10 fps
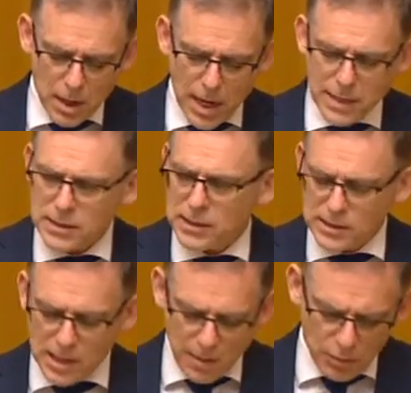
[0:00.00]
As an
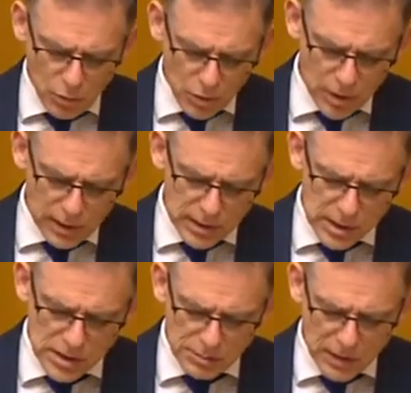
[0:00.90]
example, earlier
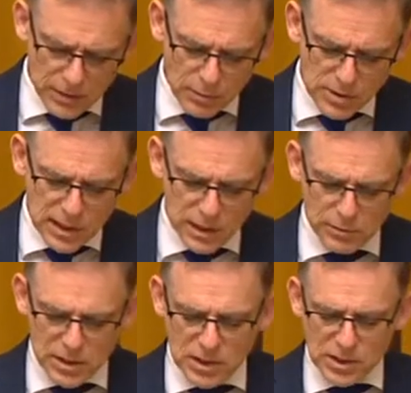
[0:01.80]
this month I was dealing
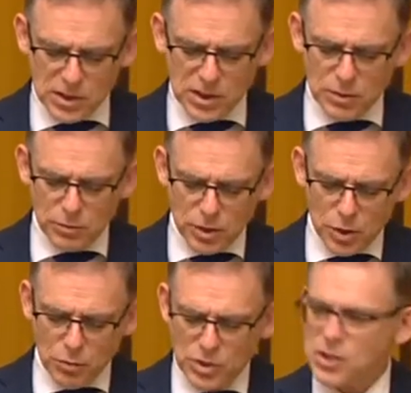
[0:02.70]
with a constituent
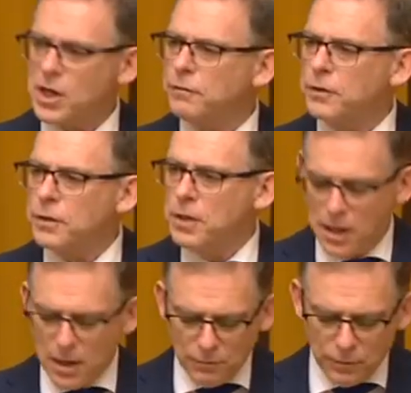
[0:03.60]
who had suffered
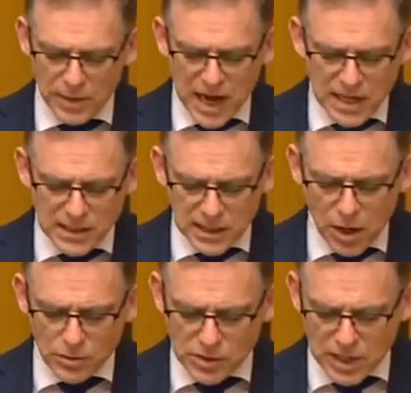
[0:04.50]
from an
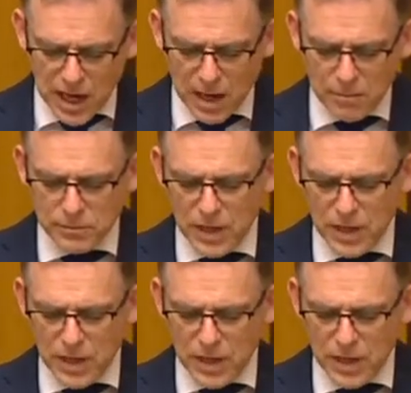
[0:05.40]
ATO scam.